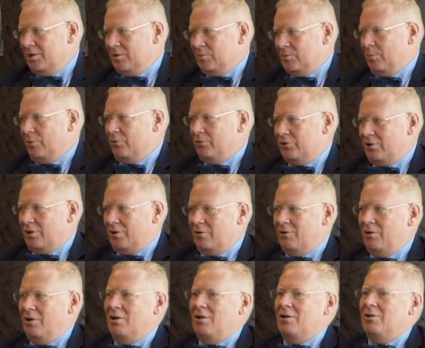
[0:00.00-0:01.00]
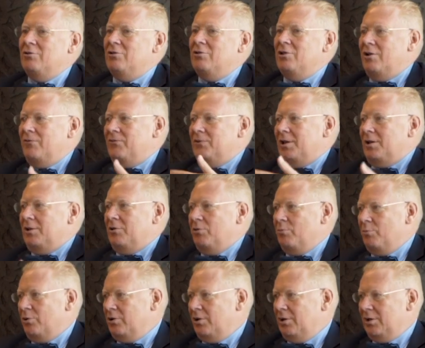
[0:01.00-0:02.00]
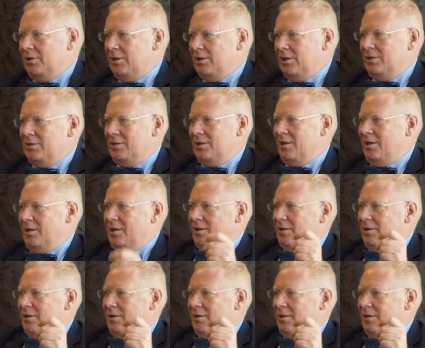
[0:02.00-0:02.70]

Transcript: exposure, yes. you have daily remodeling needs,